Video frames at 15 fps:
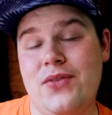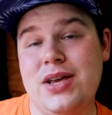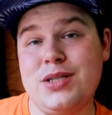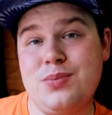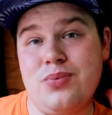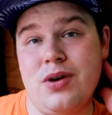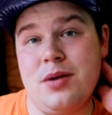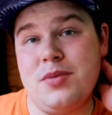
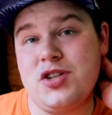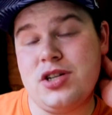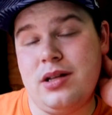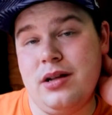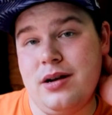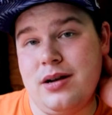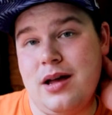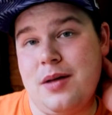is pretty much
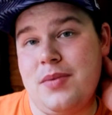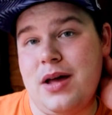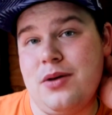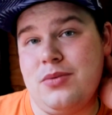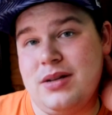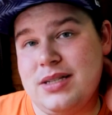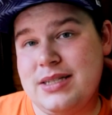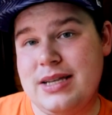cleared up, I
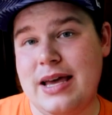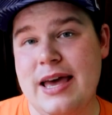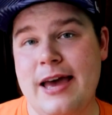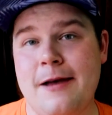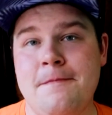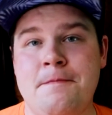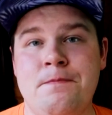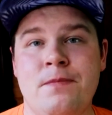will
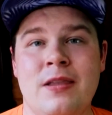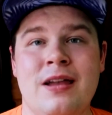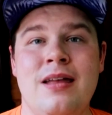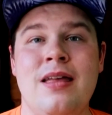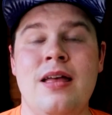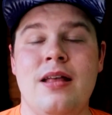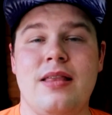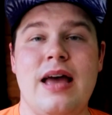say
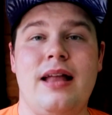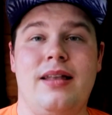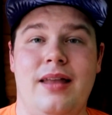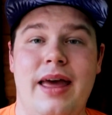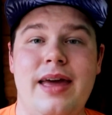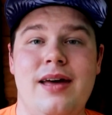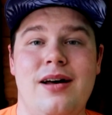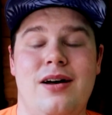that
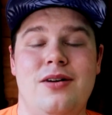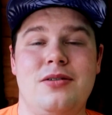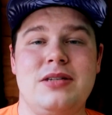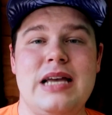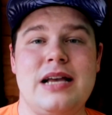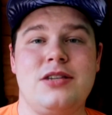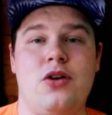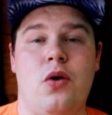
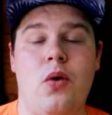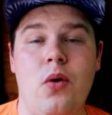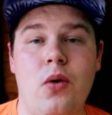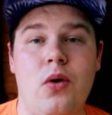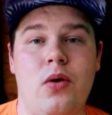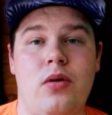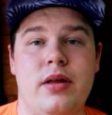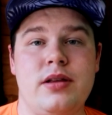Legos as a
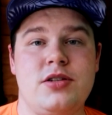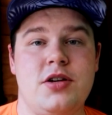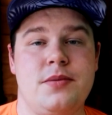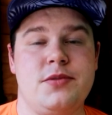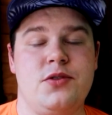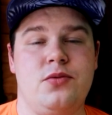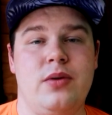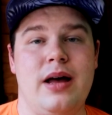whole, in
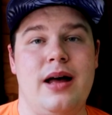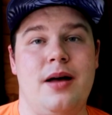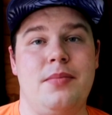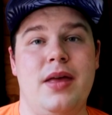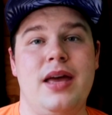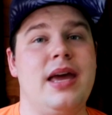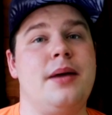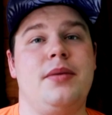terms of, well,
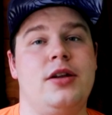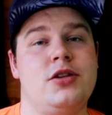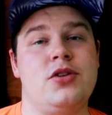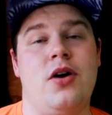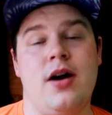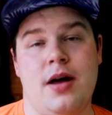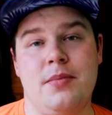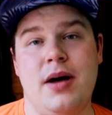being able to
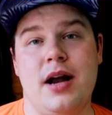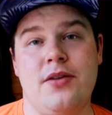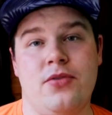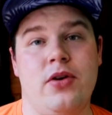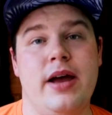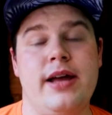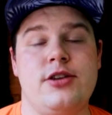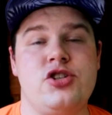talk about it
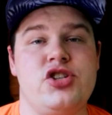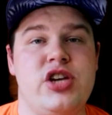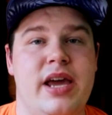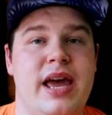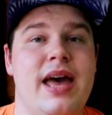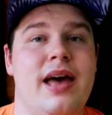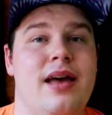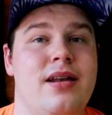for
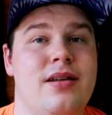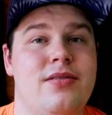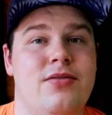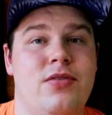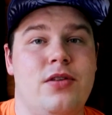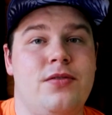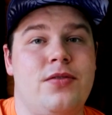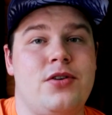HJN
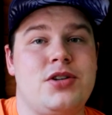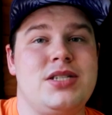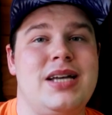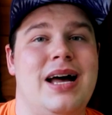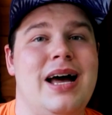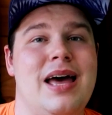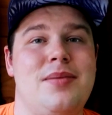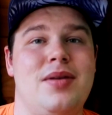for the first
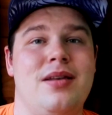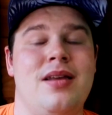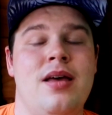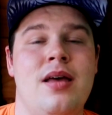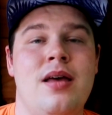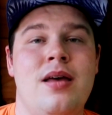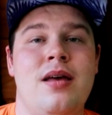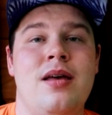time, and
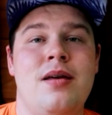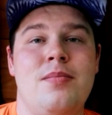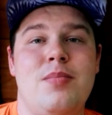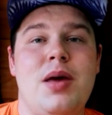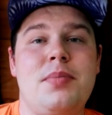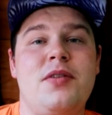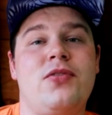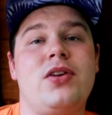
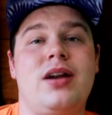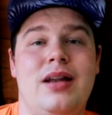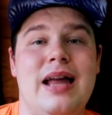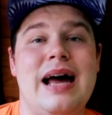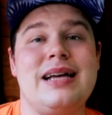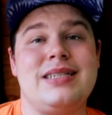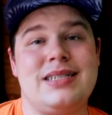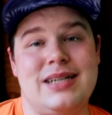maybe for the
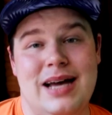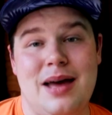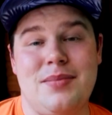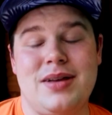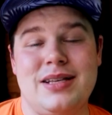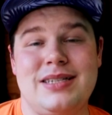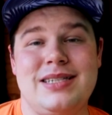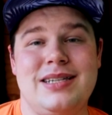last time,
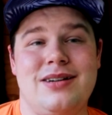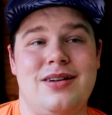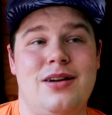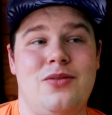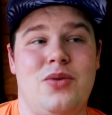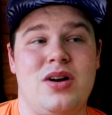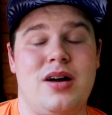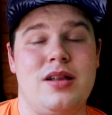
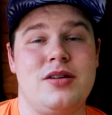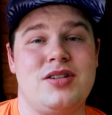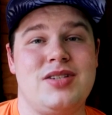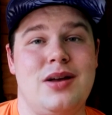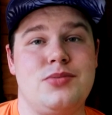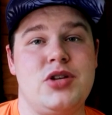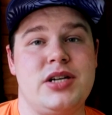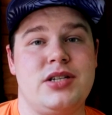considering what other
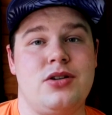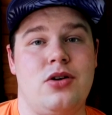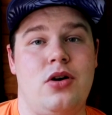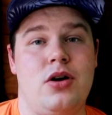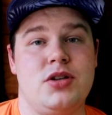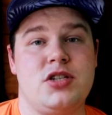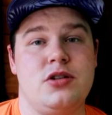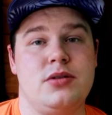subjects are
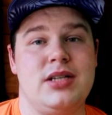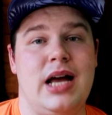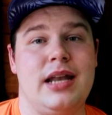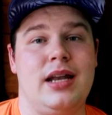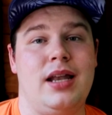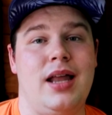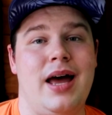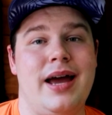also
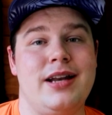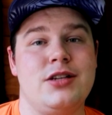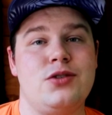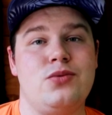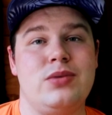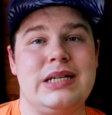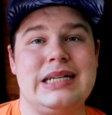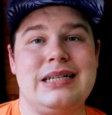down the line
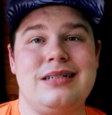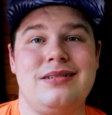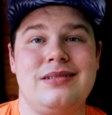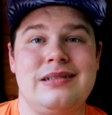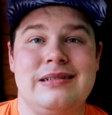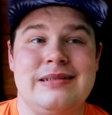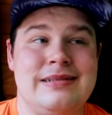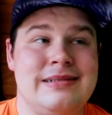as well,